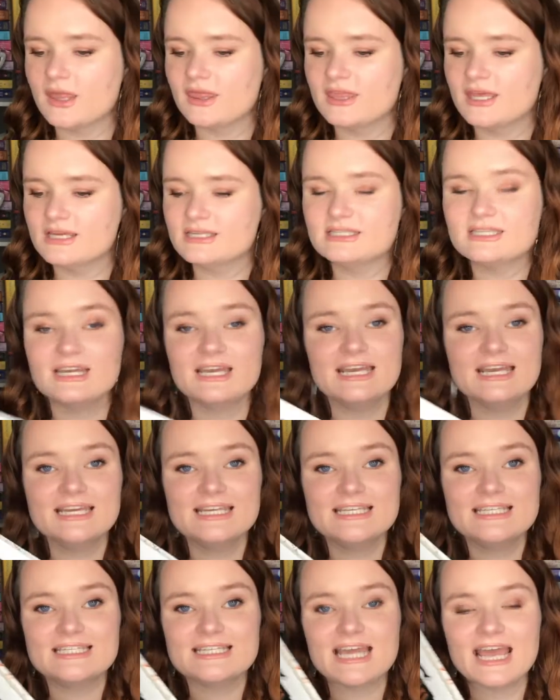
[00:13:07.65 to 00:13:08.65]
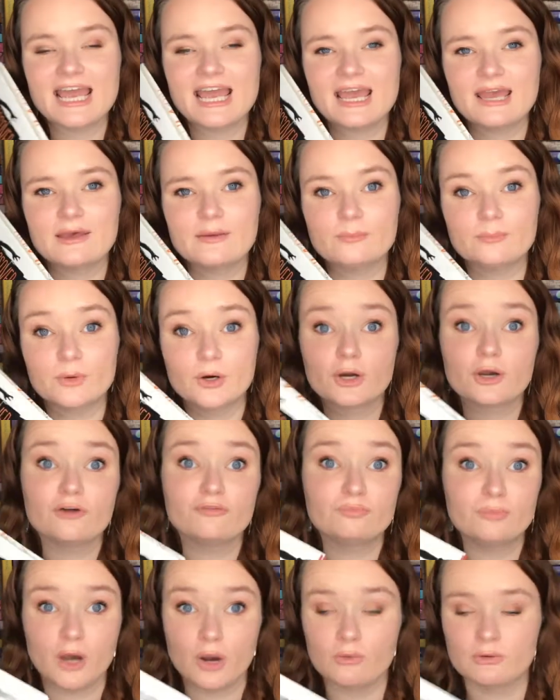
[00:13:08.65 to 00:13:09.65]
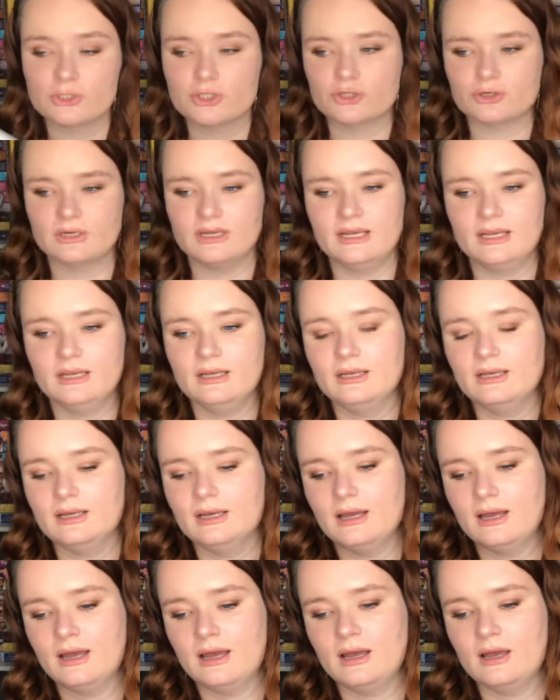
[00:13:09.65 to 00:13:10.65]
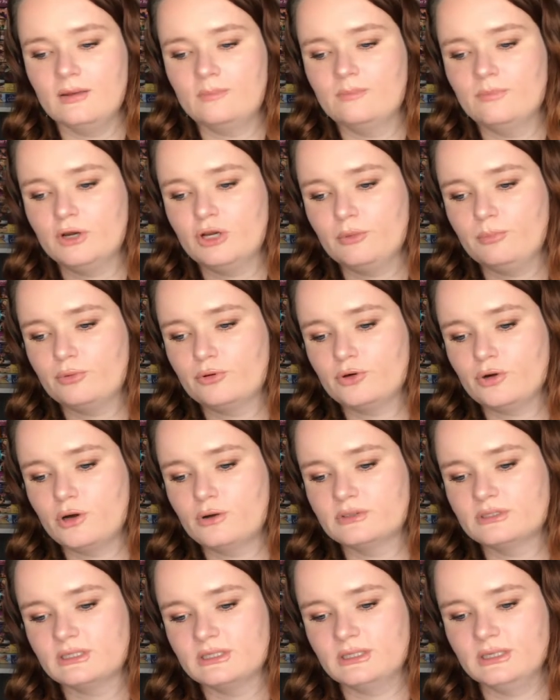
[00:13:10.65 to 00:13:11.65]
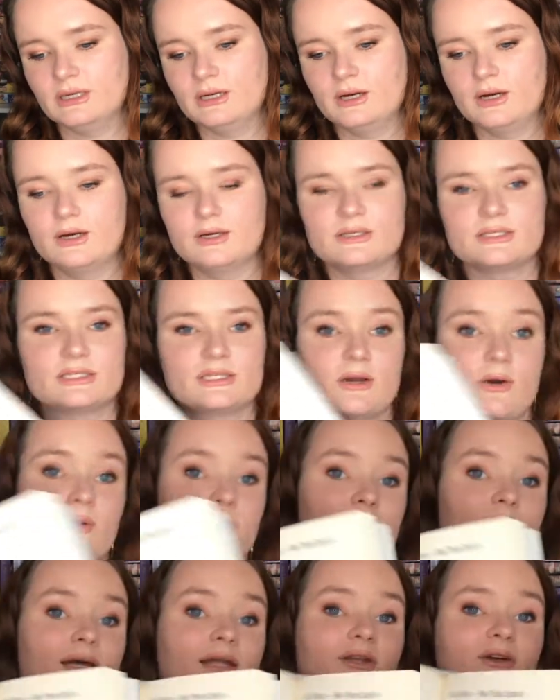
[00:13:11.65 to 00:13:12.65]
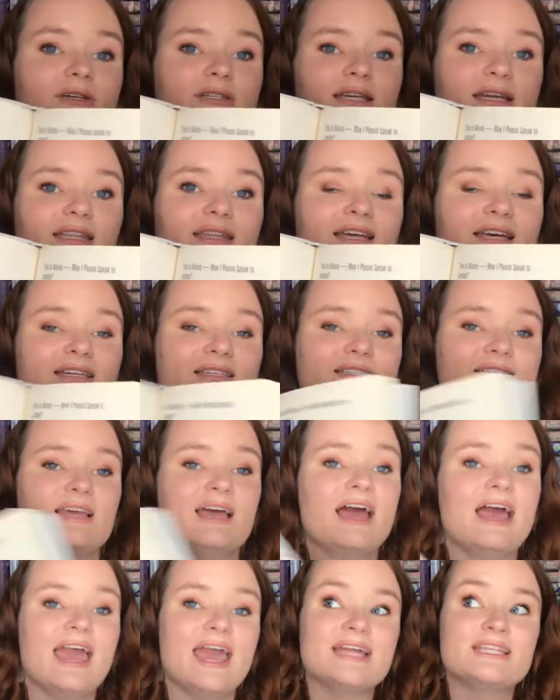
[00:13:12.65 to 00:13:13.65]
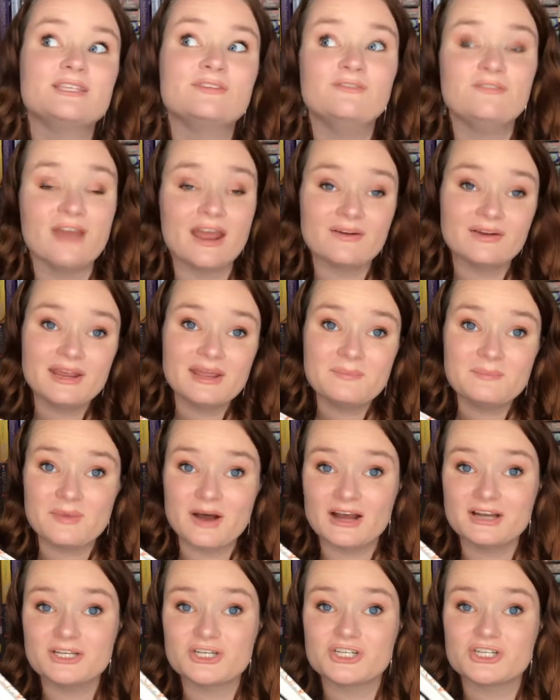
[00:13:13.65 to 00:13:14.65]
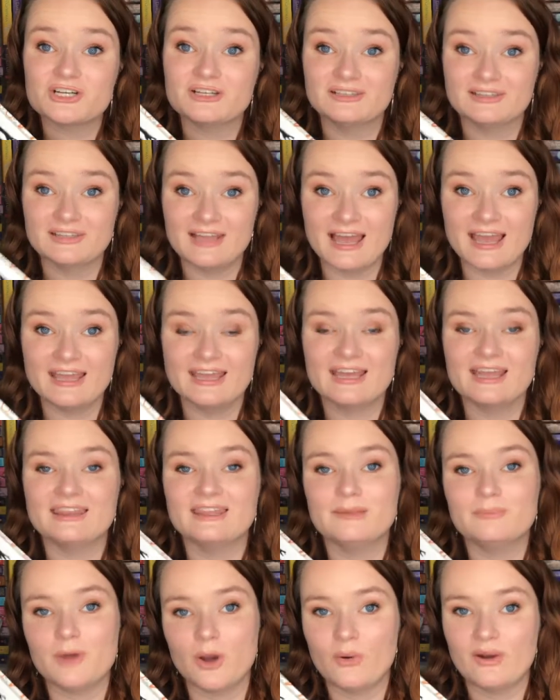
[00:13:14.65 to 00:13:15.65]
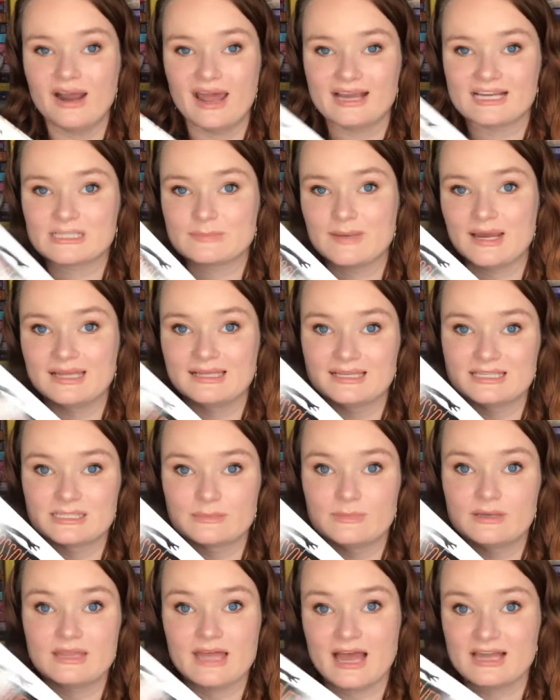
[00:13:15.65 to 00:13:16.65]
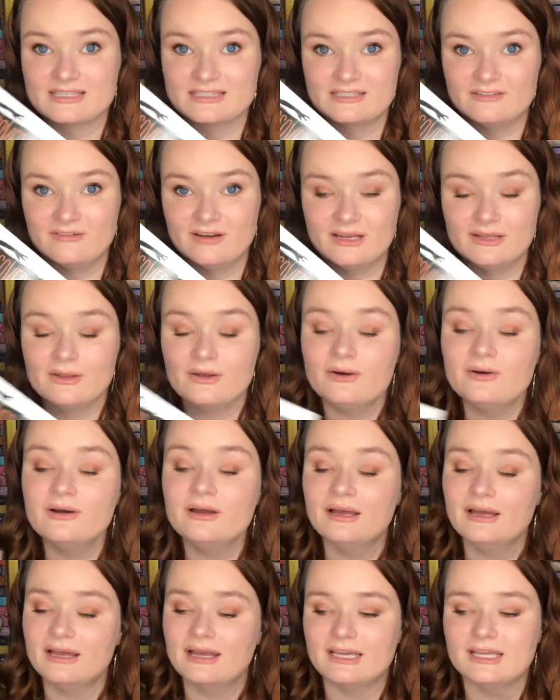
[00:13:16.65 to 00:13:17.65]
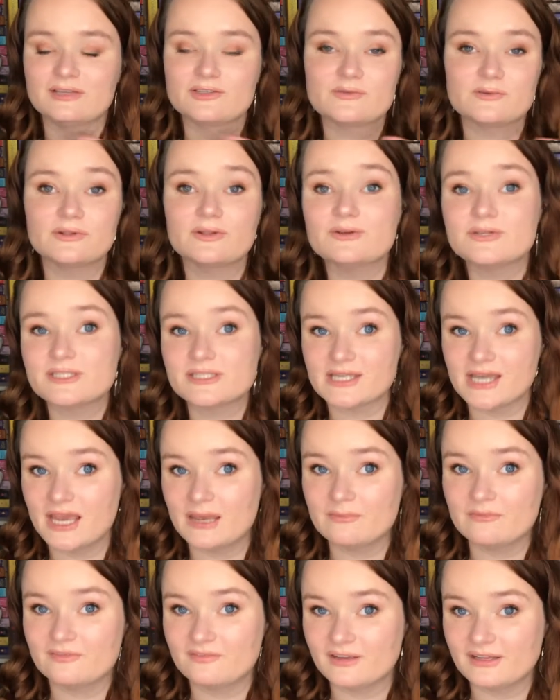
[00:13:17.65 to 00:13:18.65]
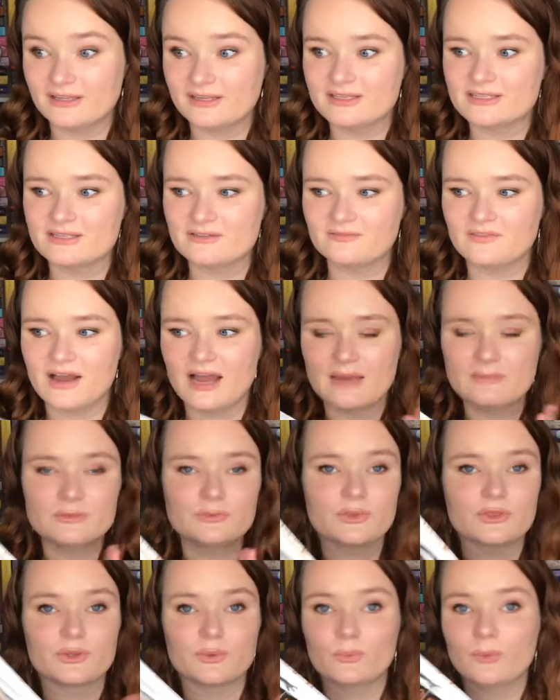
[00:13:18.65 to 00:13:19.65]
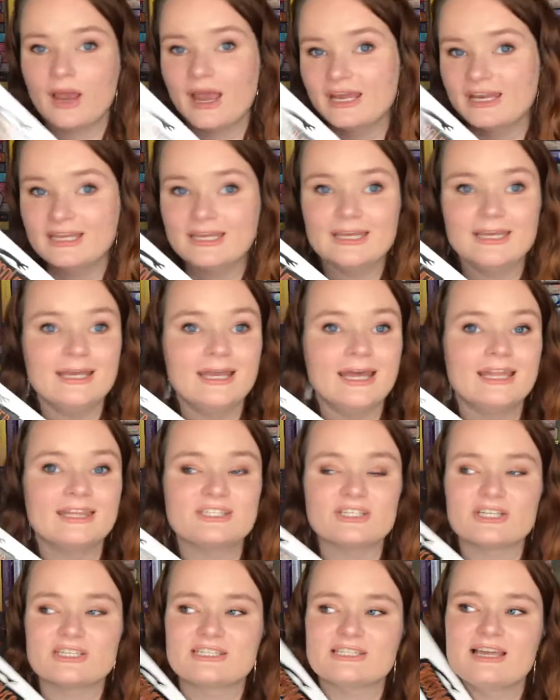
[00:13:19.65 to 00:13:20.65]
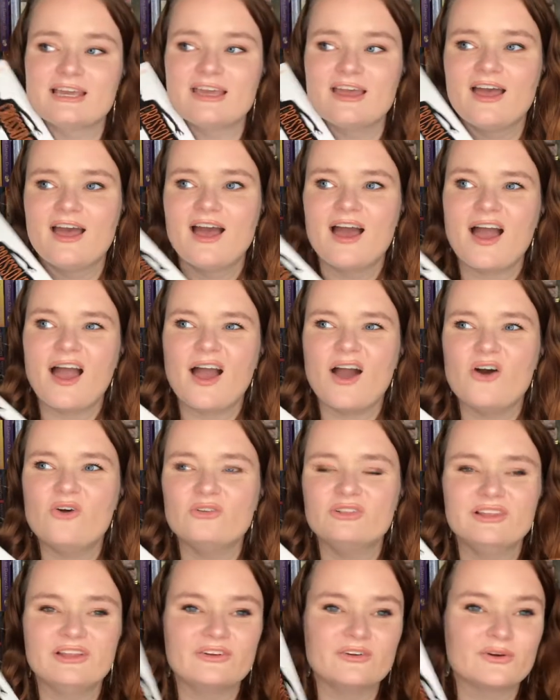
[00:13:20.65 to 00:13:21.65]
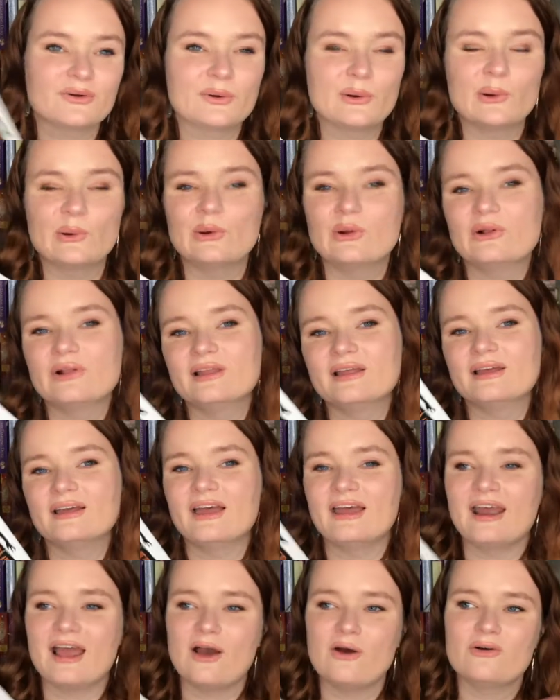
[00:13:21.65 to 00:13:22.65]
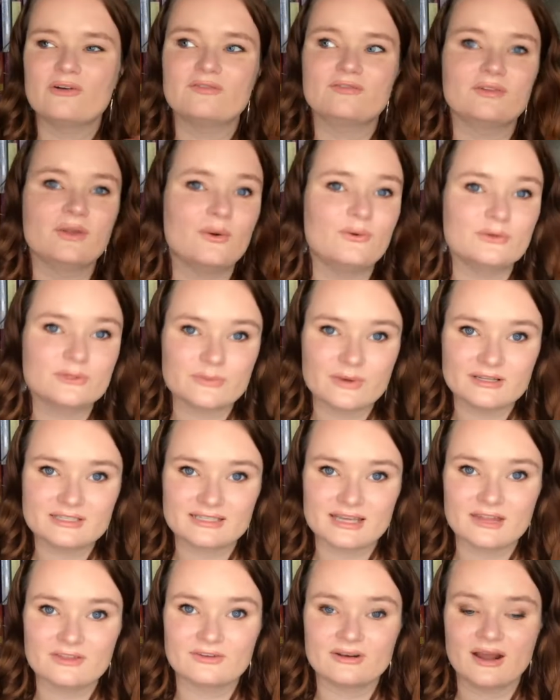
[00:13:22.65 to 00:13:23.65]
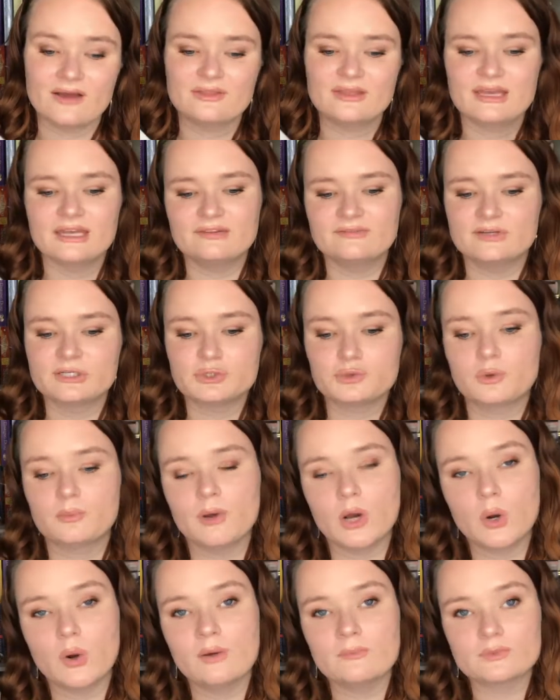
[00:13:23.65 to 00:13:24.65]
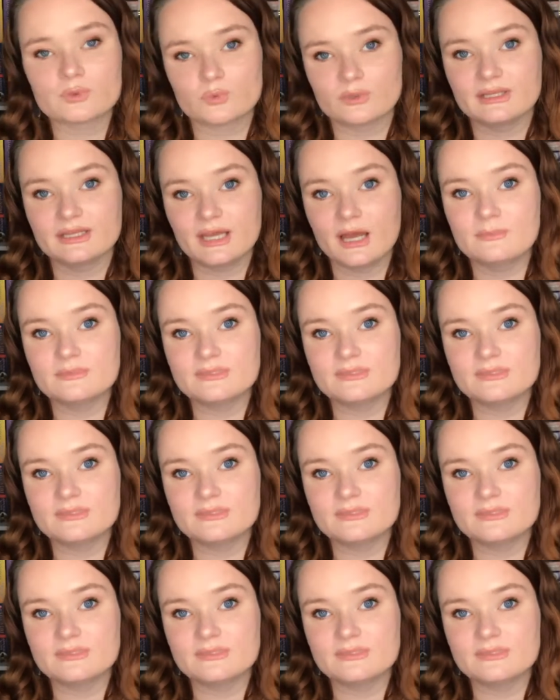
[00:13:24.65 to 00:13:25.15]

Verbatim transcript: this is a book of poetry, uh, book of prose in here. So it looks like this. It's very much like The Poet X by Elizabeth Acevedo. It gives me those same feelings and vibes with the writing and just like how lyrical and how it flows well together and how the individual poems really come